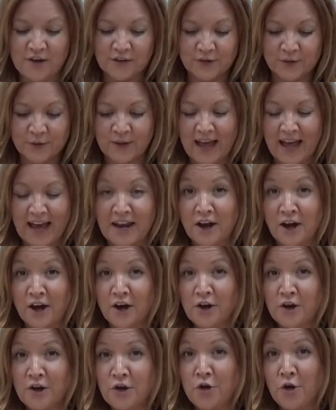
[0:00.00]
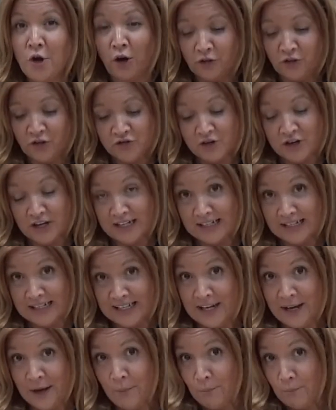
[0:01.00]
So again, not
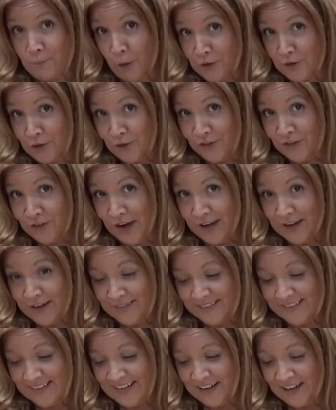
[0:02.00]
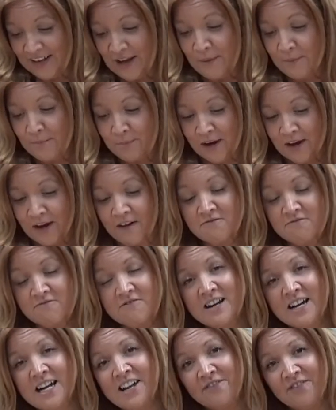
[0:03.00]
strictly bottle science here, but a
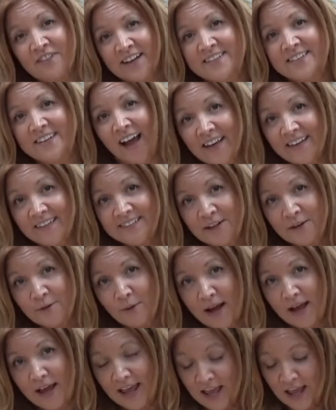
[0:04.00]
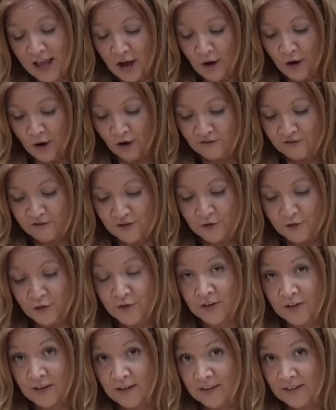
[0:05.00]
really fantastic way of
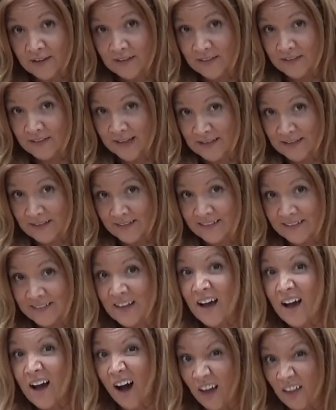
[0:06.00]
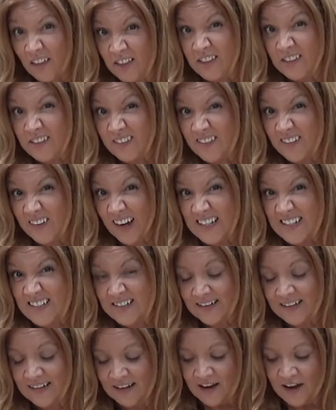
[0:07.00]
using senses other than
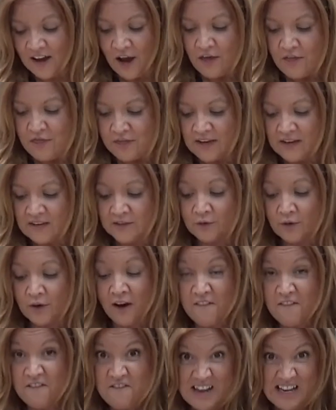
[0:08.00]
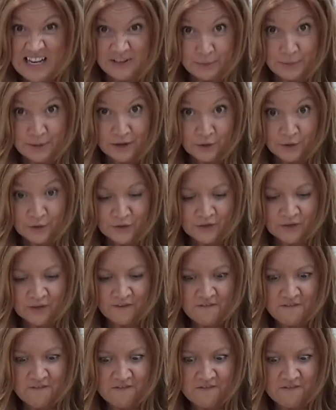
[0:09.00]
sight. These are our feely dominoes.